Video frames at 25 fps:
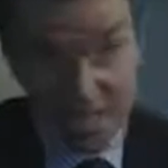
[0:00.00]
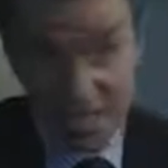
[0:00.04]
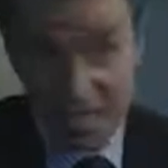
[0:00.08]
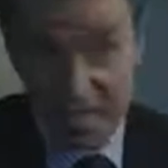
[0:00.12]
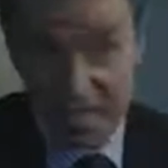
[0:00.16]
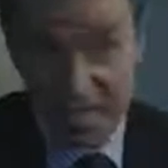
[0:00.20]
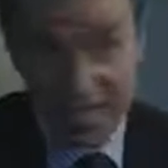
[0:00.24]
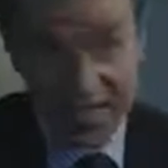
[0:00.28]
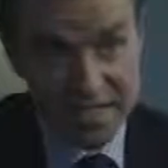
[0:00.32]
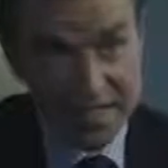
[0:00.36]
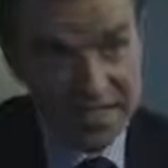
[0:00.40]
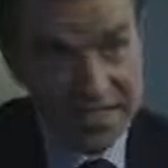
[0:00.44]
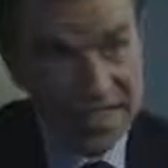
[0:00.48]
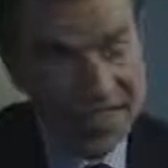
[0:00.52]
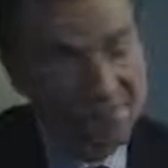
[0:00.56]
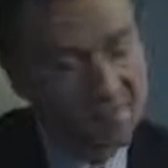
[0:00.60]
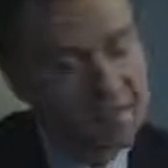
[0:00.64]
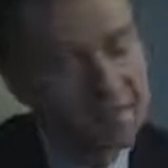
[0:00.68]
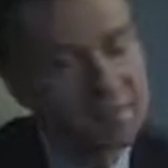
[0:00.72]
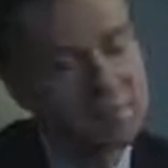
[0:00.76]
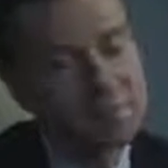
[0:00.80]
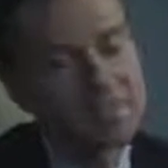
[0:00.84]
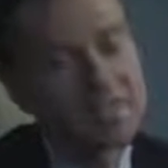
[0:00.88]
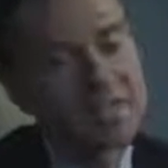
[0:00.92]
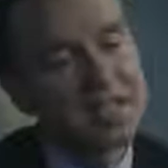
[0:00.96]
not
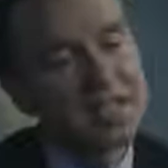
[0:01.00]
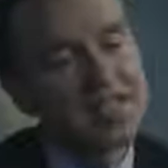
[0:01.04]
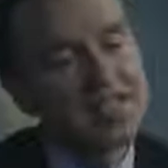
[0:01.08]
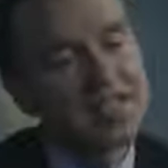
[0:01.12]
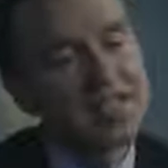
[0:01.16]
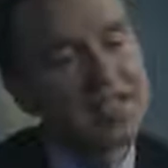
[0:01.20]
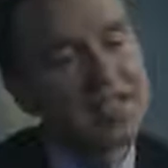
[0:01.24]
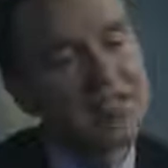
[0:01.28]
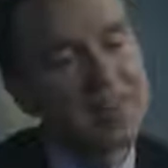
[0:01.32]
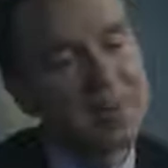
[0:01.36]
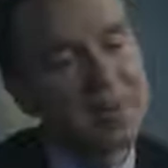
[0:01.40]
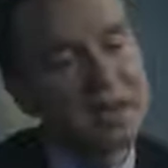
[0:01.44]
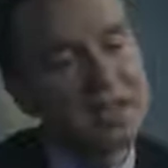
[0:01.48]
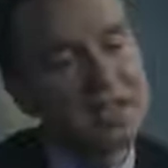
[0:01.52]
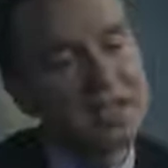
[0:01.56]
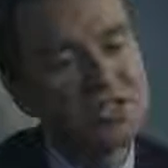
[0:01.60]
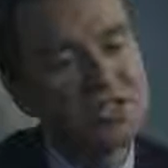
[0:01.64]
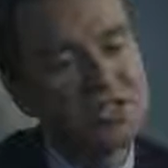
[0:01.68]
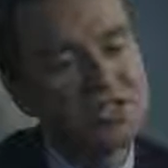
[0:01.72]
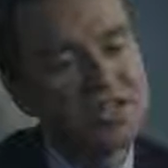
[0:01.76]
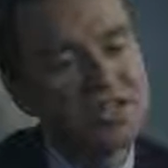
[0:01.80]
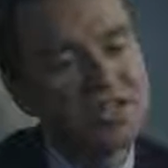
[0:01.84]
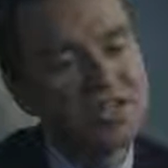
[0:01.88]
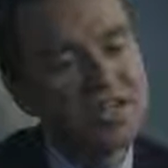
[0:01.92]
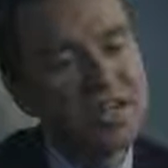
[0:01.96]
insignificant percentages of
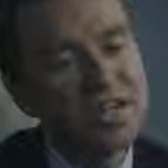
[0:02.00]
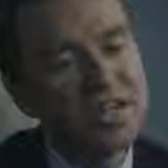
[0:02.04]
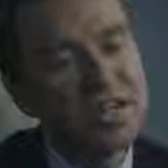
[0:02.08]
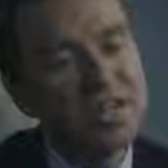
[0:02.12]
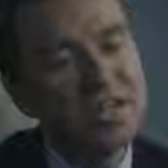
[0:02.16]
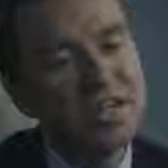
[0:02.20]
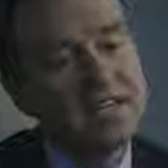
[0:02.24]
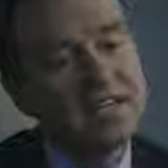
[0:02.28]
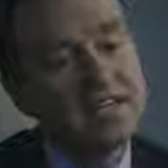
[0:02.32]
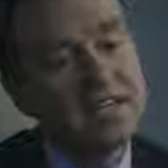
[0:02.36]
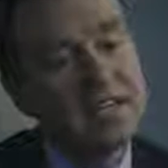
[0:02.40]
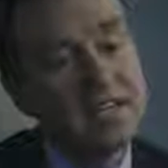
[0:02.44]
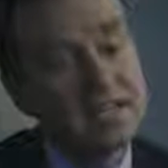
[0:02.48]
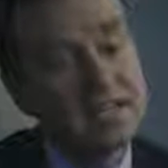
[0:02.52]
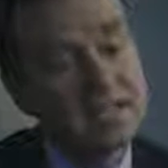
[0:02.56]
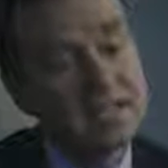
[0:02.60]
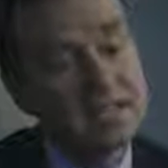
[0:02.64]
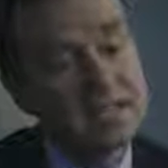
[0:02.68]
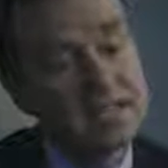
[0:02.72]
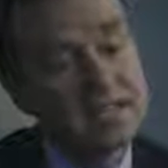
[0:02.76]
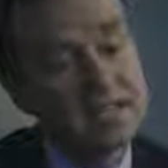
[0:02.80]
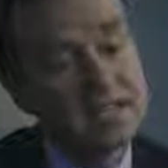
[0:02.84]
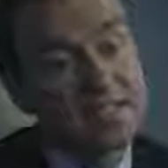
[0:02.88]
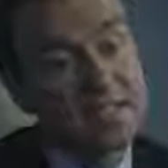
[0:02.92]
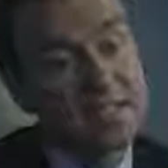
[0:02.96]
patients,
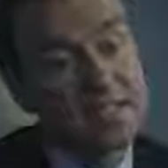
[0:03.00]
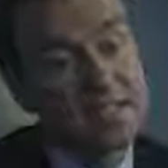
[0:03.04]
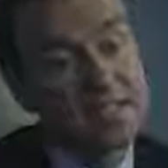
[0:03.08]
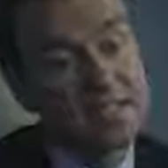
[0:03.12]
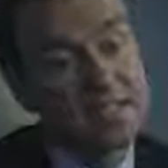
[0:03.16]
this